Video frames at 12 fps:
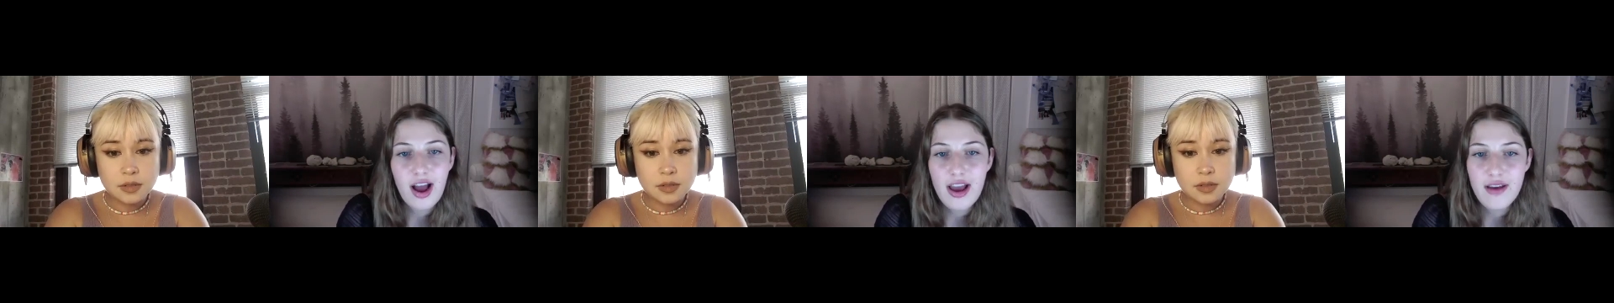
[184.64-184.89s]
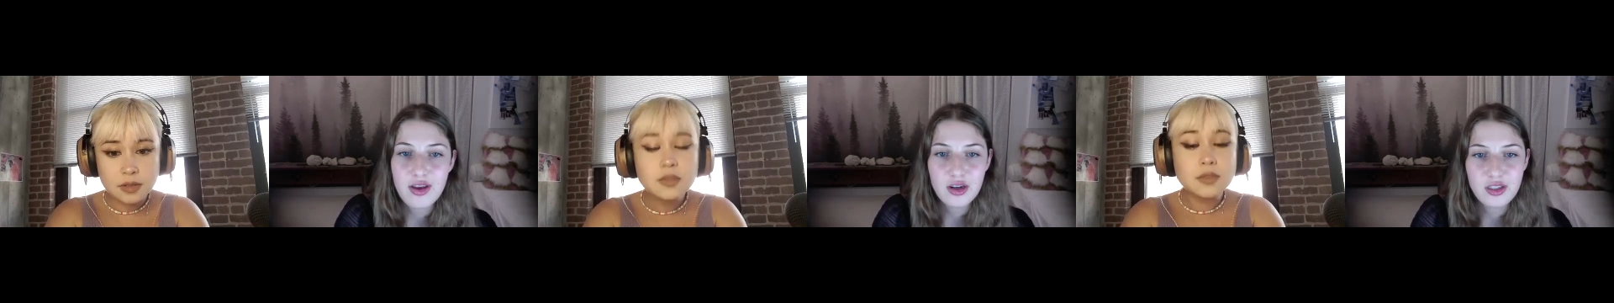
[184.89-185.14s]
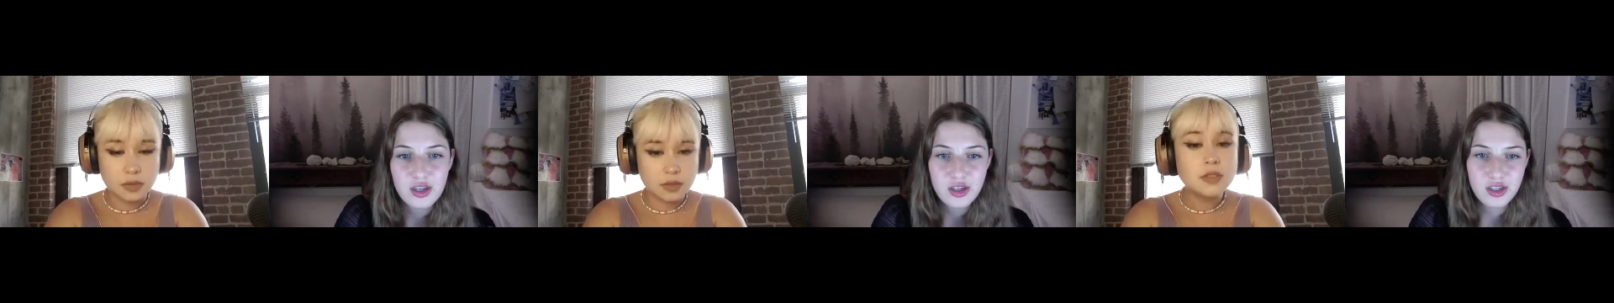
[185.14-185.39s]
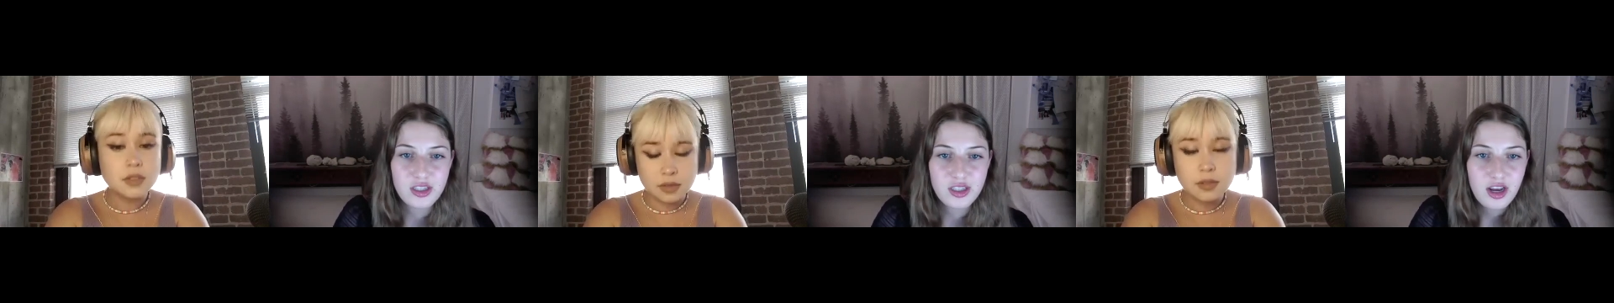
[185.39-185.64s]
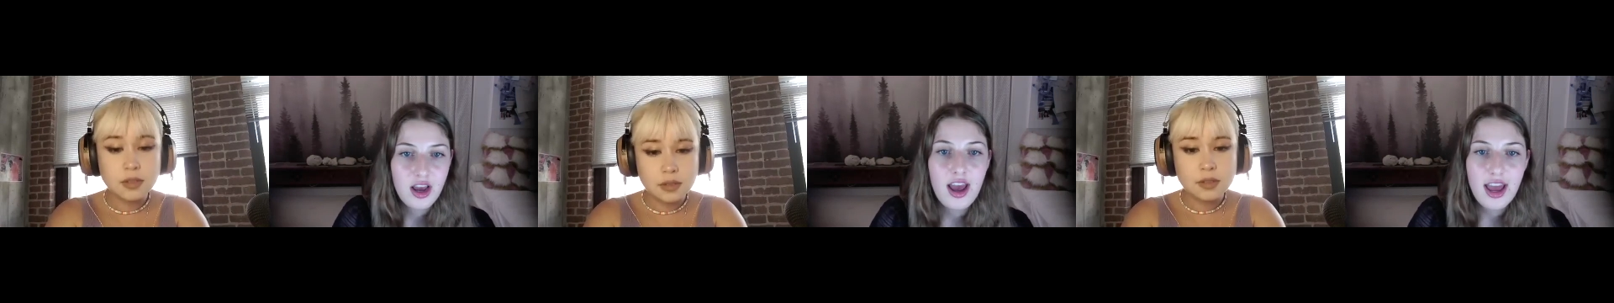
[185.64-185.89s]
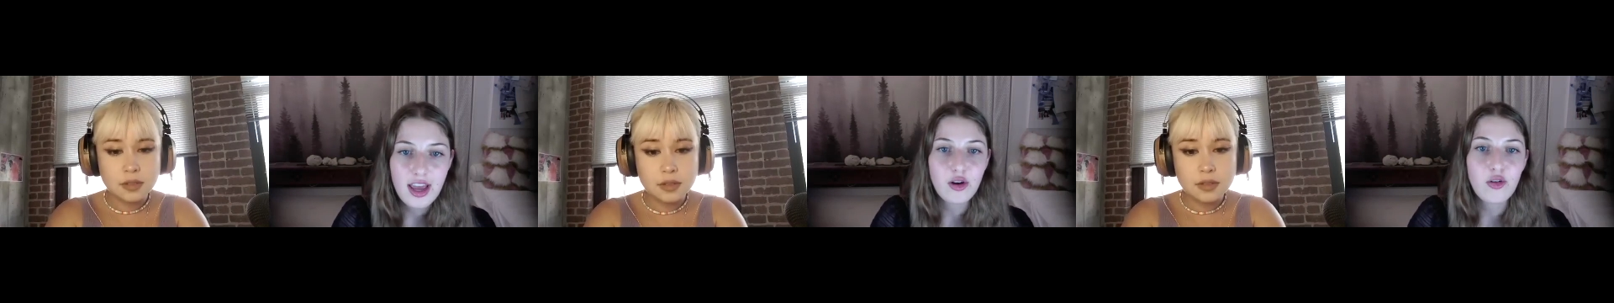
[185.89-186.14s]
Speaker 1: five years to just
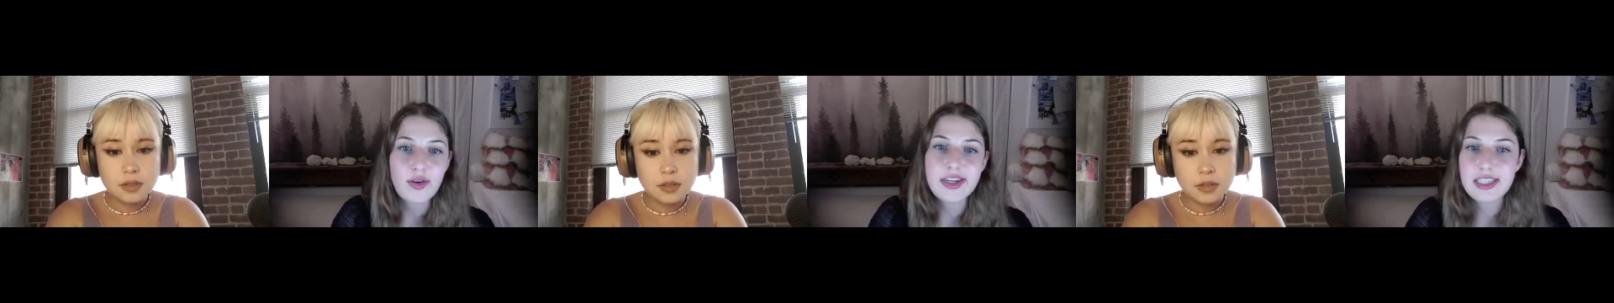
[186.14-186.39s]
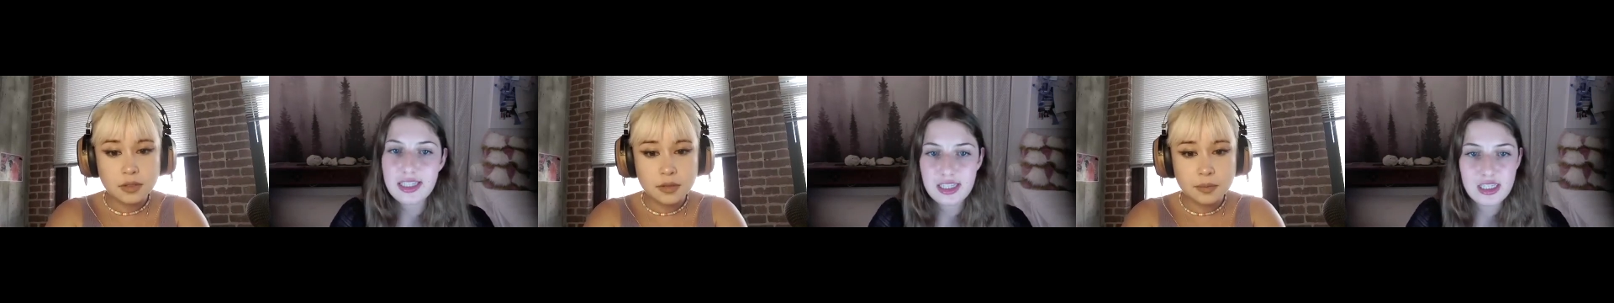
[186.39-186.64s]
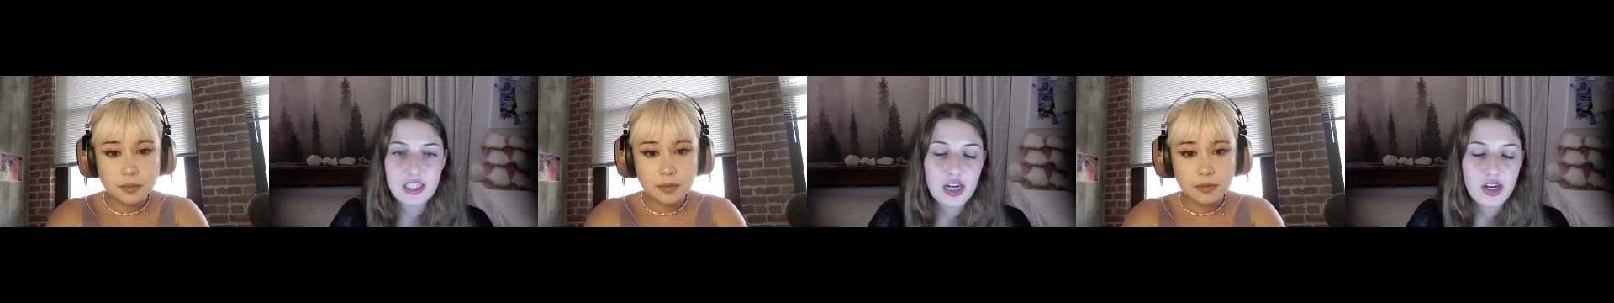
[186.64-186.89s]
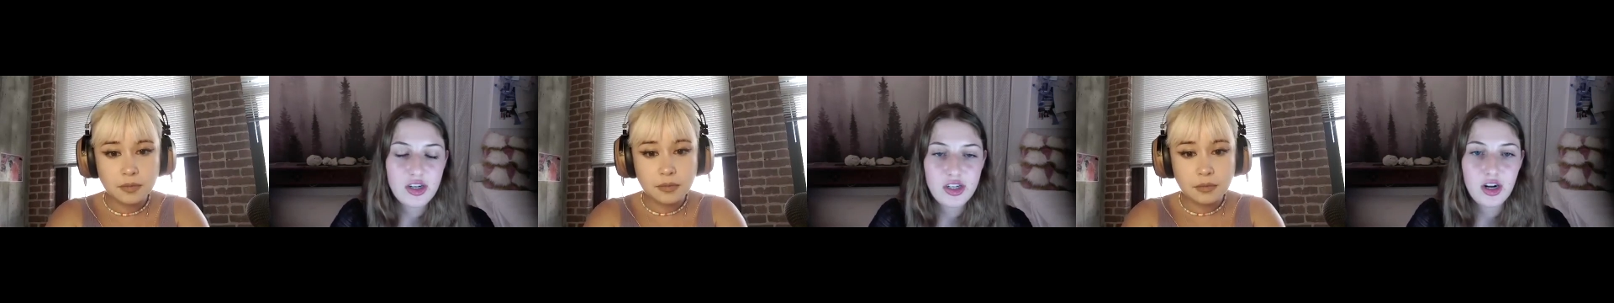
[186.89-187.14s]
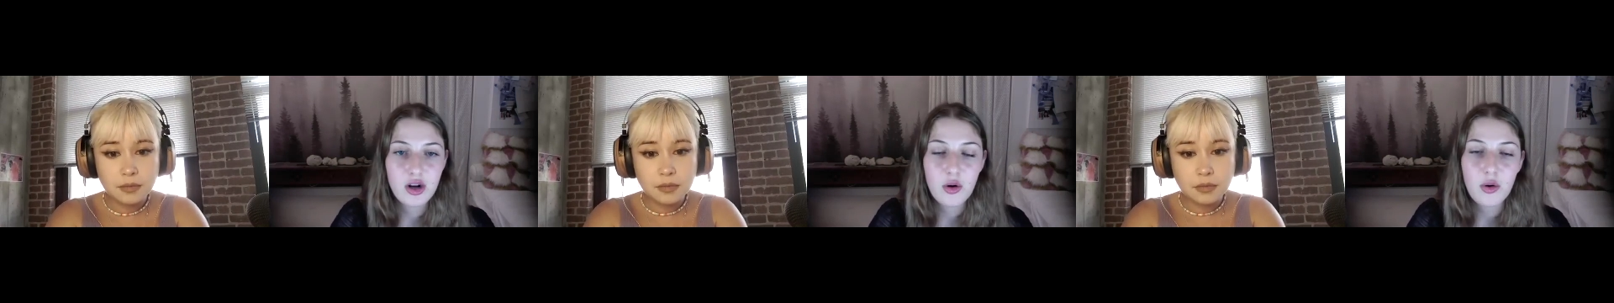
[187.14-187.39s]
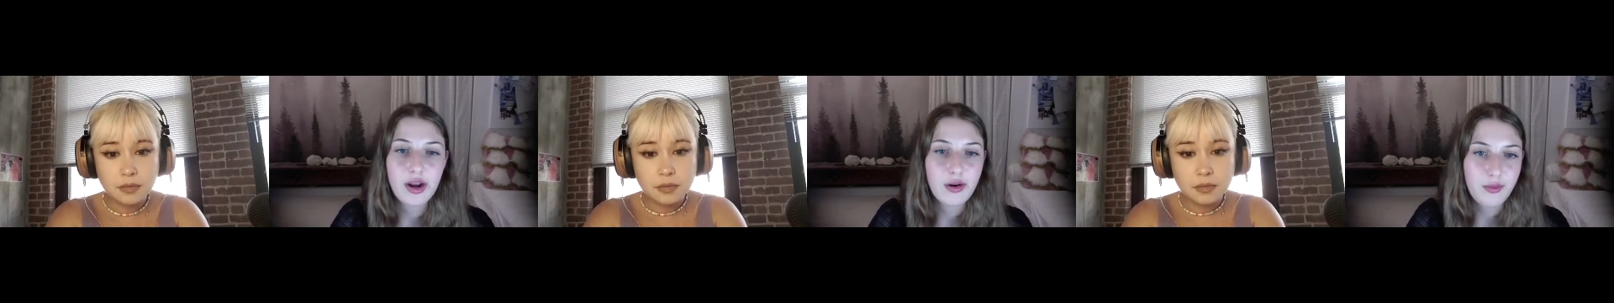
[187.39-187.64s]
increase at such a
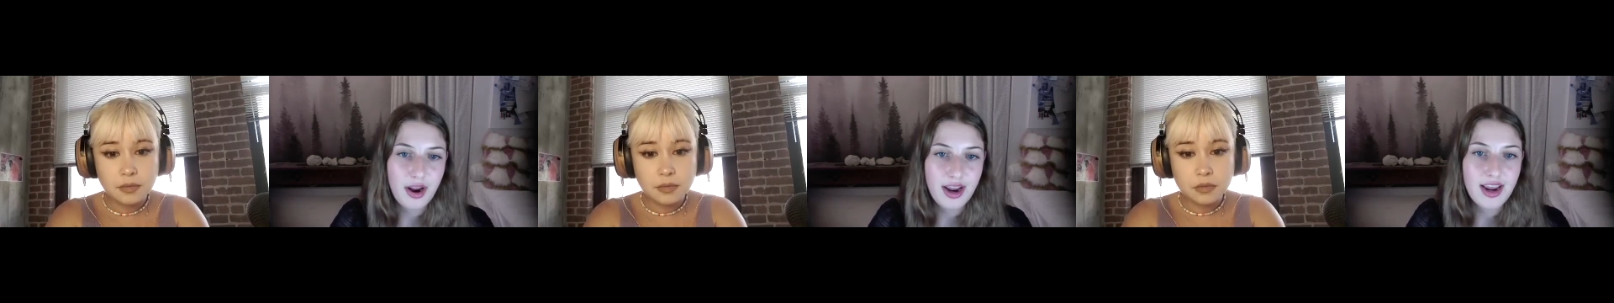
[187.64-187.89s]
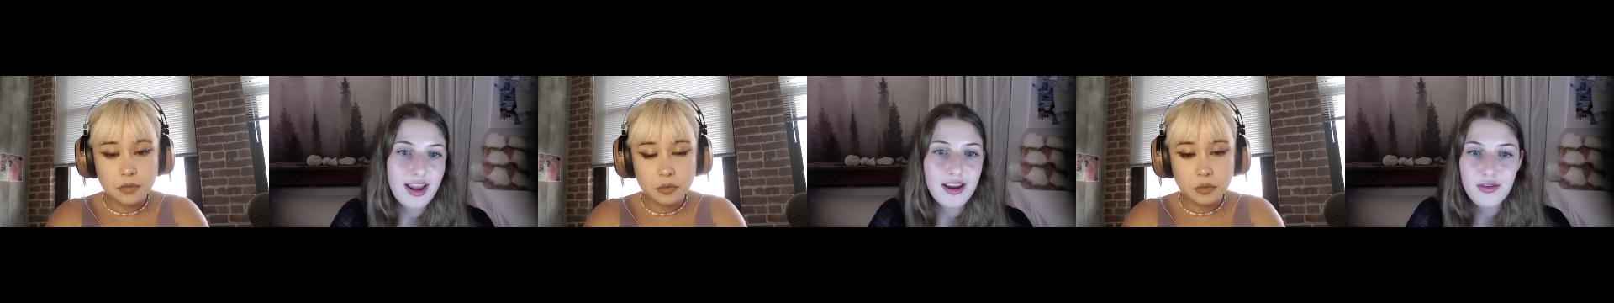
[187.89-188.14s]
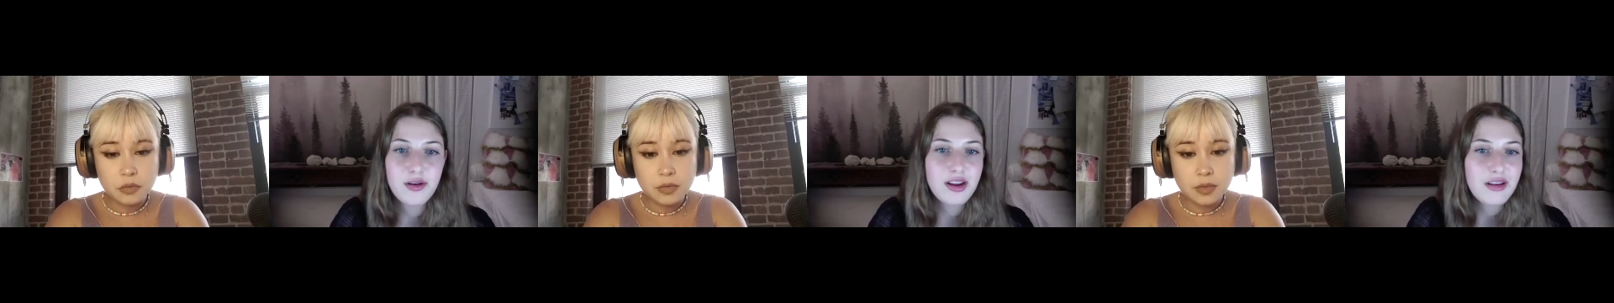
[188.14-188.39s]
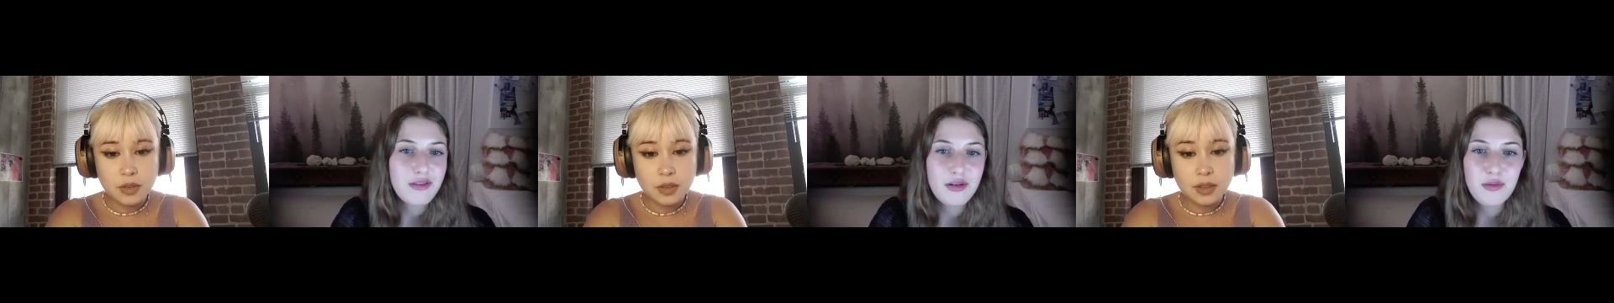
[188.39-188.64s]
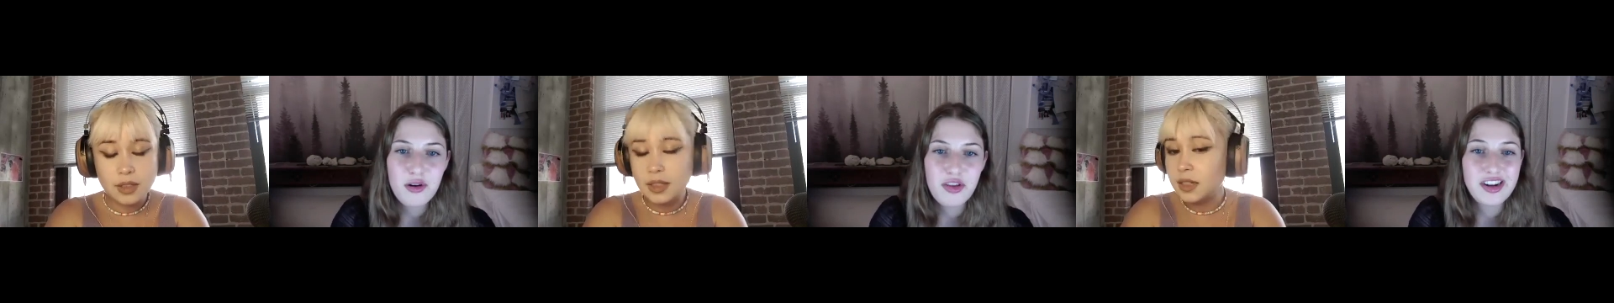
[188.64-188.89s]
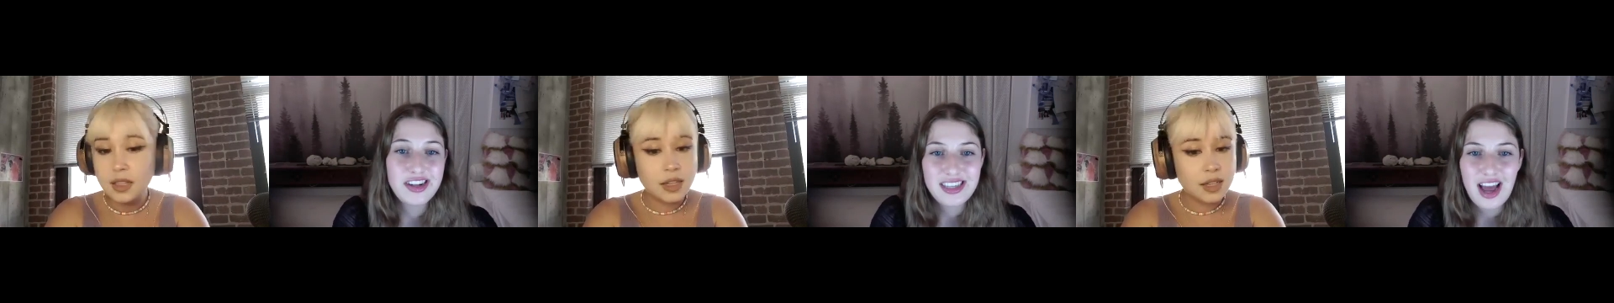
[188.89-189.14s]
quick rate, even even more than
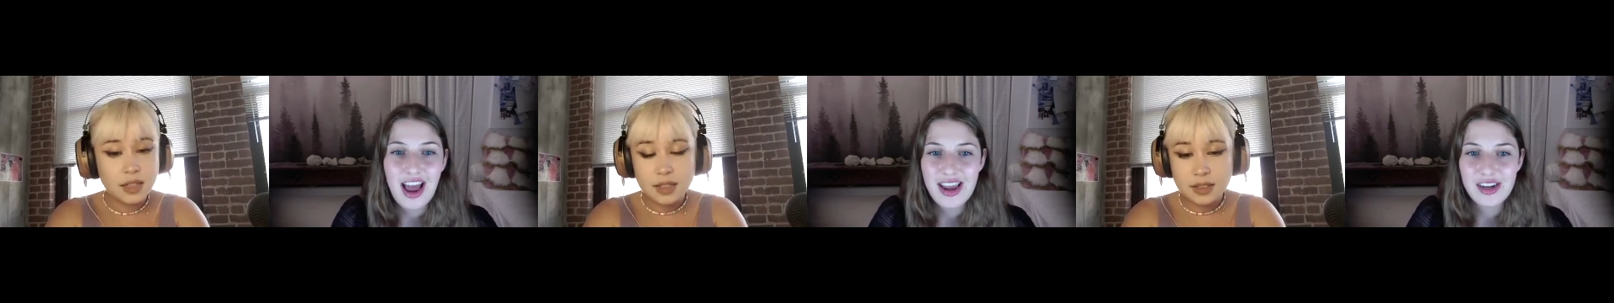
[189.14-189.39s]
science,